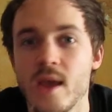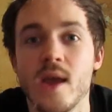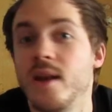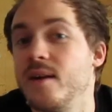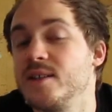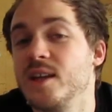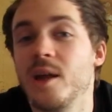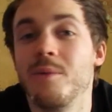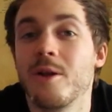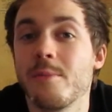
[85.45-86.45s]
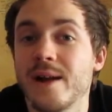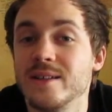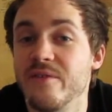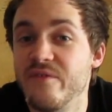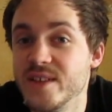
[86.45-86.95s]
Now it's unlikely we're going to be able
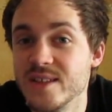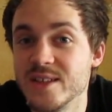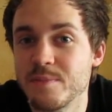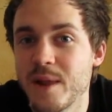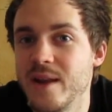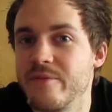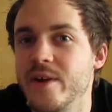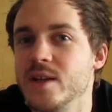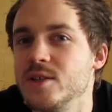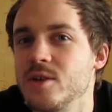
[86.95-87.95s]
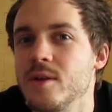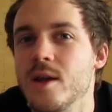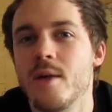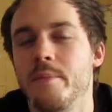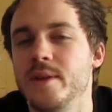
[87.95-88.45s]
to visit this planet very soon,
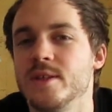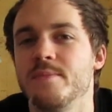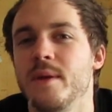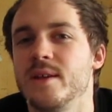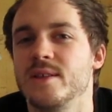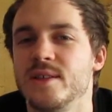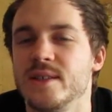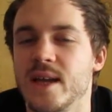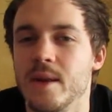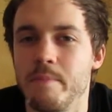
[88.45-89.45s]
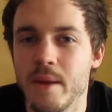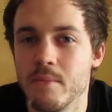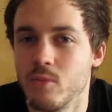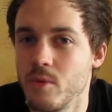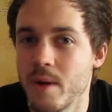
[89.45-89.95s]
but it does make us understand a bit
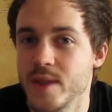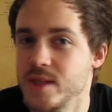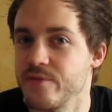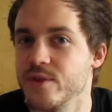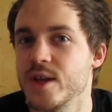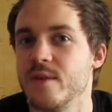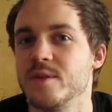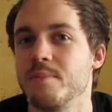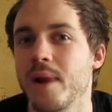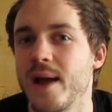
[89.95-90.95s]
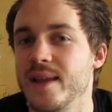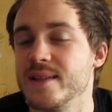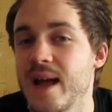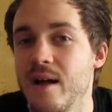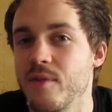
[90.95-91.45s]
more about the different types of
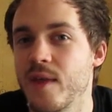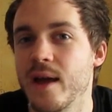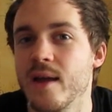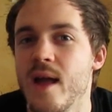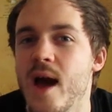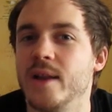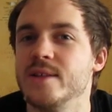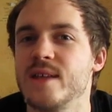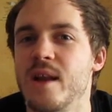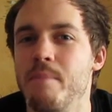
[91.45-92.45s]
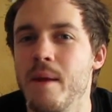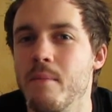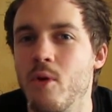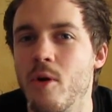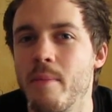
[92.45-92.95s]
planets out there, and understand a bit
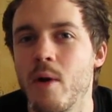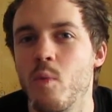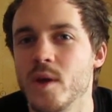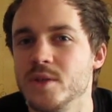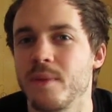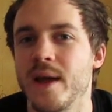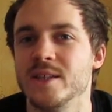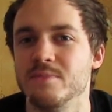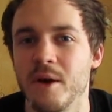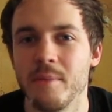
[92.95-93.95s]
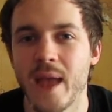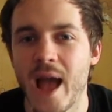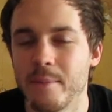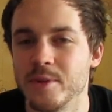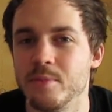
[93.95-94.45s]
more about which planets might be
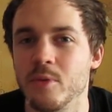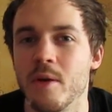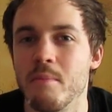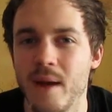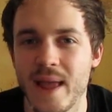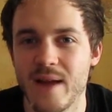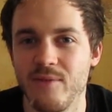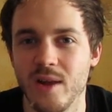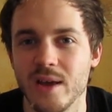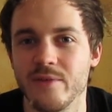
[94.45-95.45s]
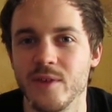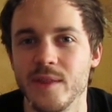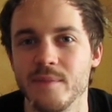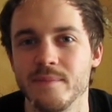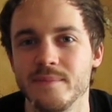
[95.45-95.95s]
habitable and may have life on
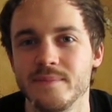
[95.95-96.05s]
them.